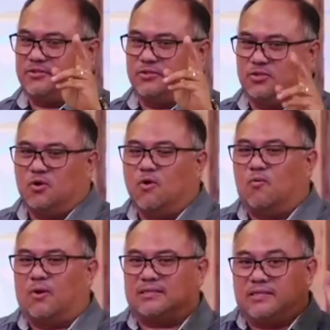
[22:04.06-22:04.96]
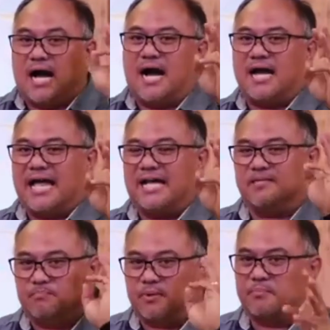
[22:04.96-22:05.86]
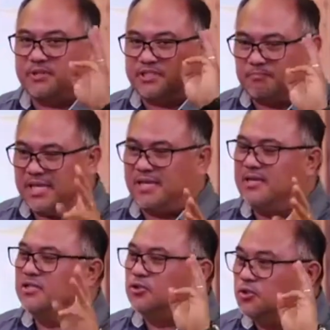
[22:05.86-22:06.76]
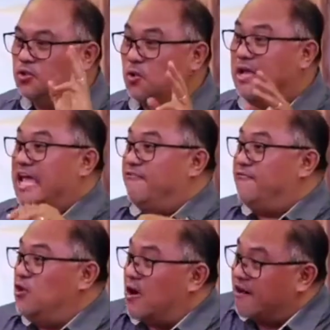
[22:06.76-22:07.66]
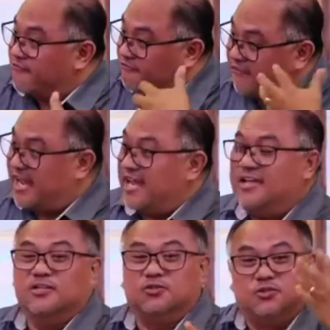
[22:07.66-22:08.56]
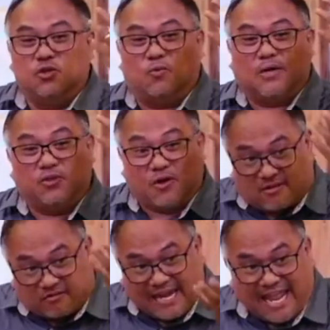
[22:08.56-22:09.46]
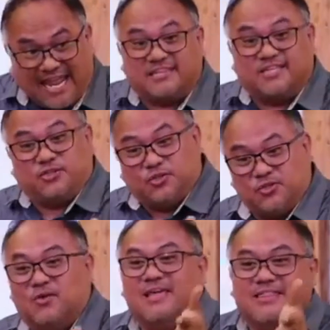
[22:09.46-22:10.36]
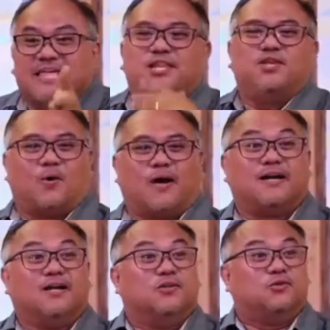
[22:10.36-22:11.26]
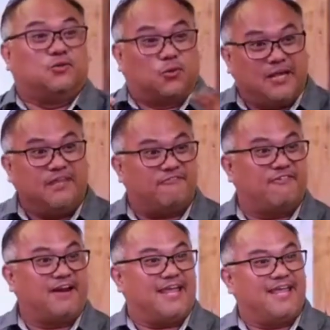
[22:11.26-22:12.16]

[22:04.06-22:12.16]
to do, what God has purposed me to do. If you are free to do what you are created to do, then you are truly free.